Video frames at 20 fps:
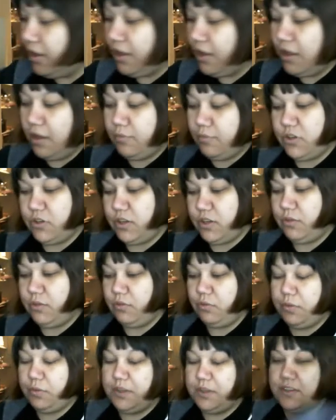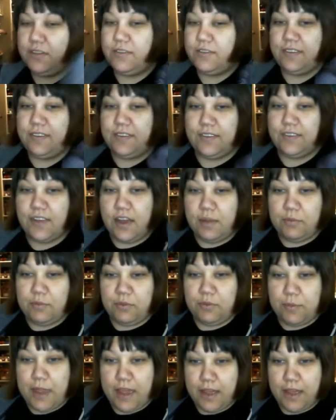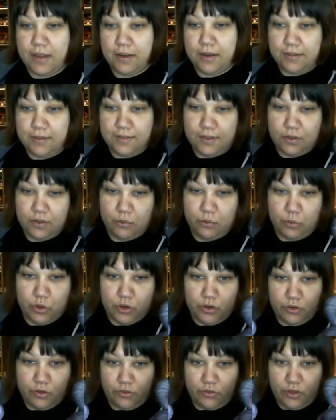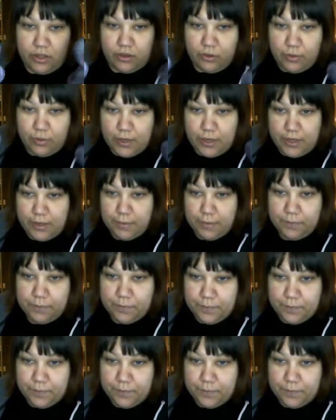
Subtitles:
I'm sure you will be too. This is I'm Smad. It's a Gilmore Girls colorway.